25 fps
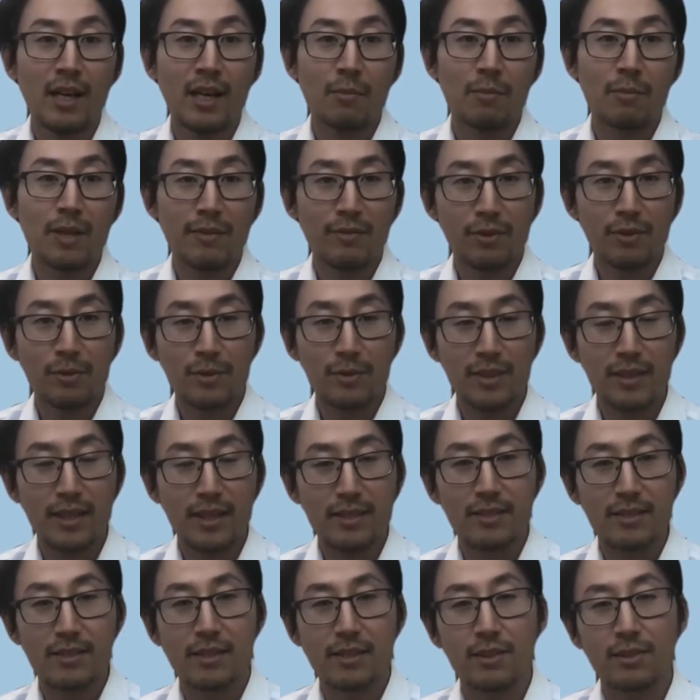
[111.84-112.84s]
Platforms like
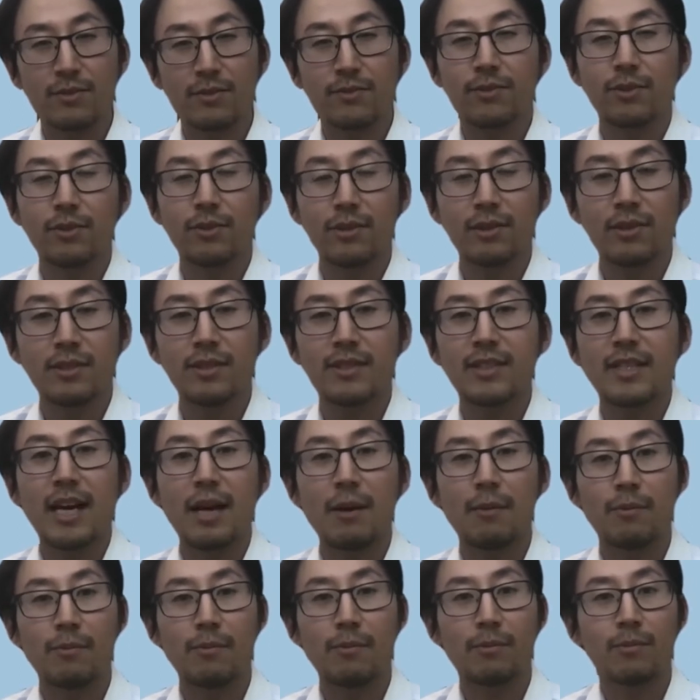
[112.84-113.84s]
Salesforce,
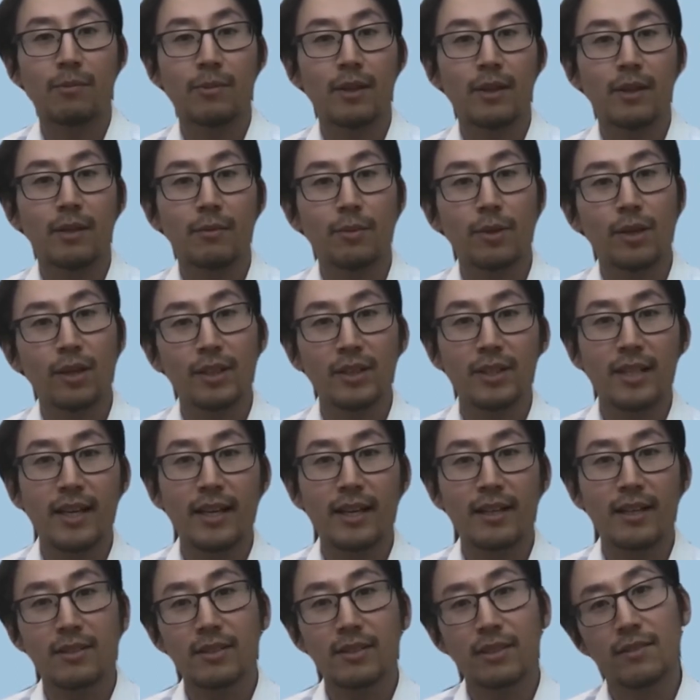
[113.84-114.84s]
SAP, Workday,
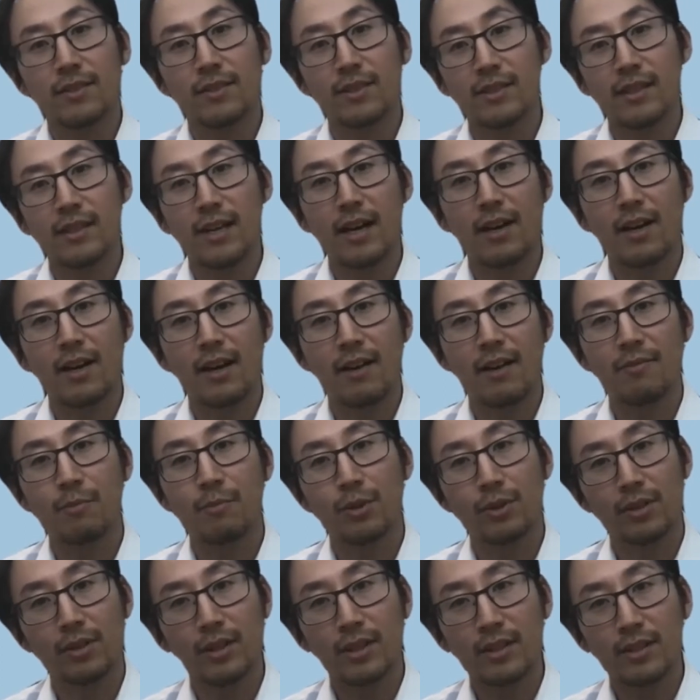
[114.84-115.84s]
and ServiceNow have
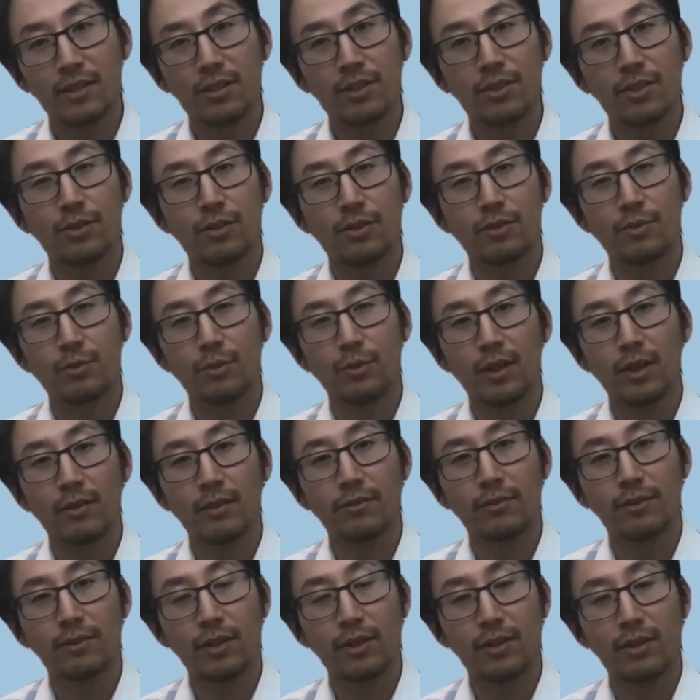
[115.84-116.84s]
modernized queued
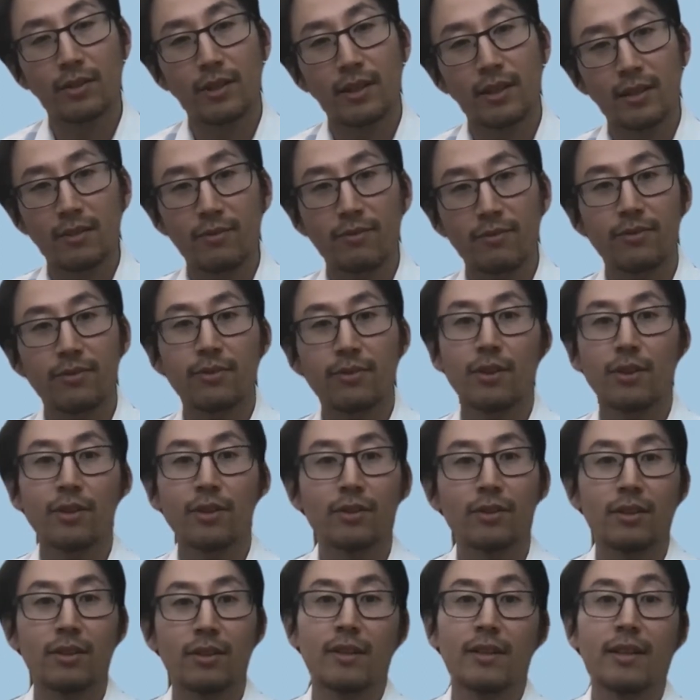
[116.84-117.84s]
workflows like the flow
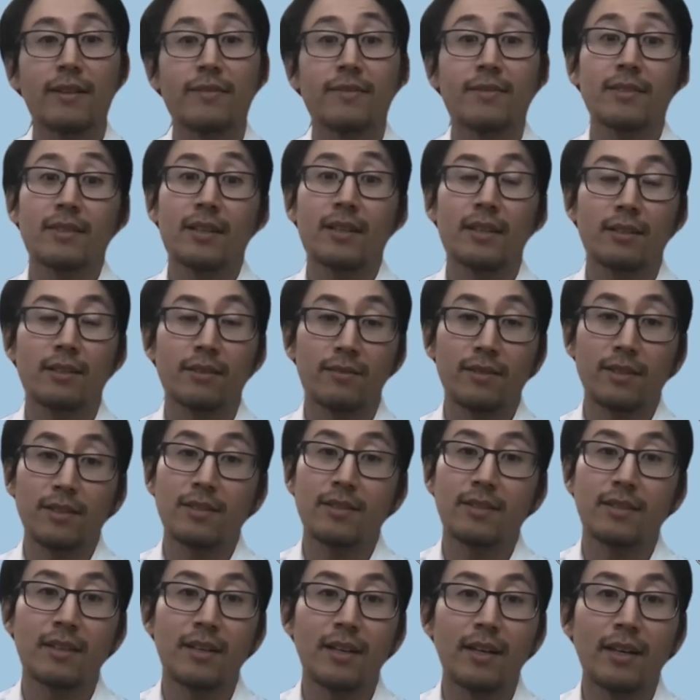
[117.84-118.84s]
on the left side of the
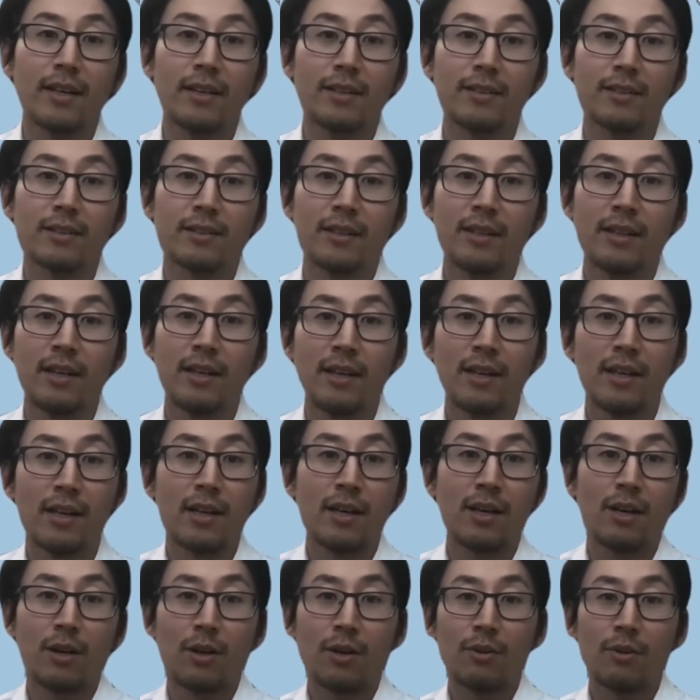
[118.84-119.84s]
slide.
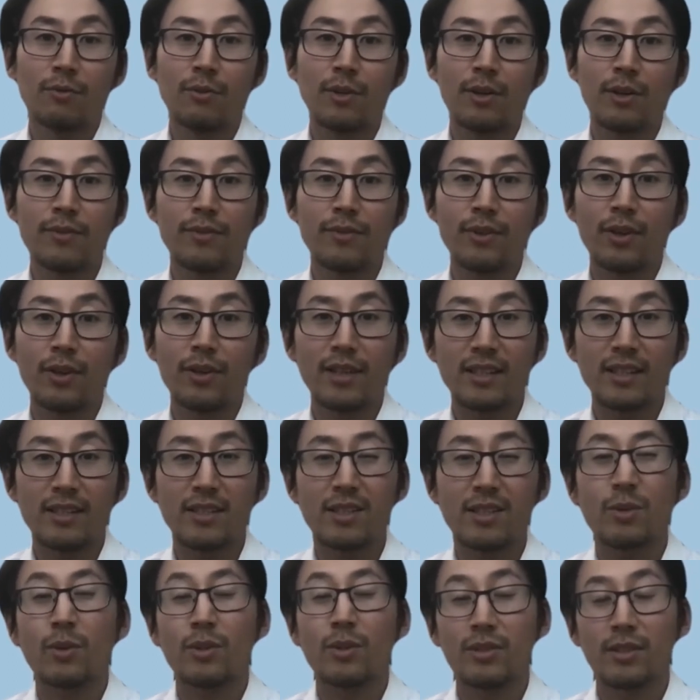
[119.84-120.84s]
Workflow that
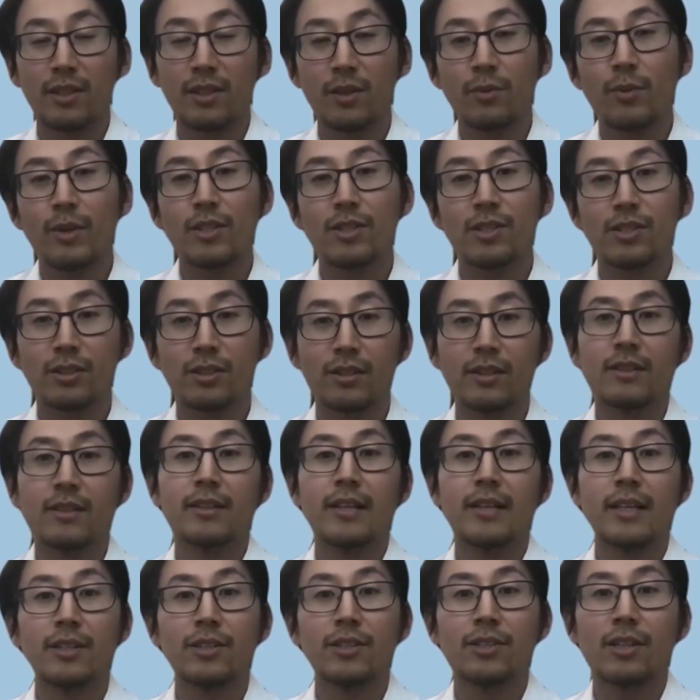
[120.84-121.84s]
is sequential in
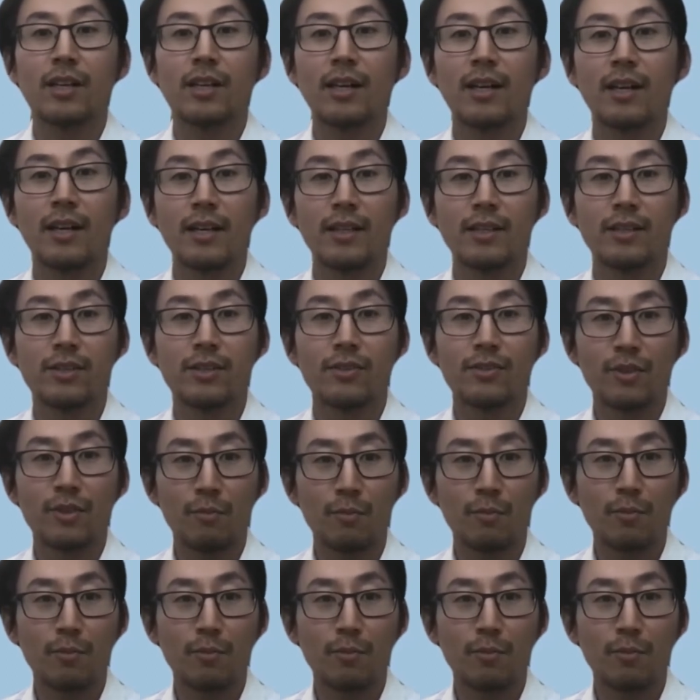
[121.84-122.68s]
nature and driven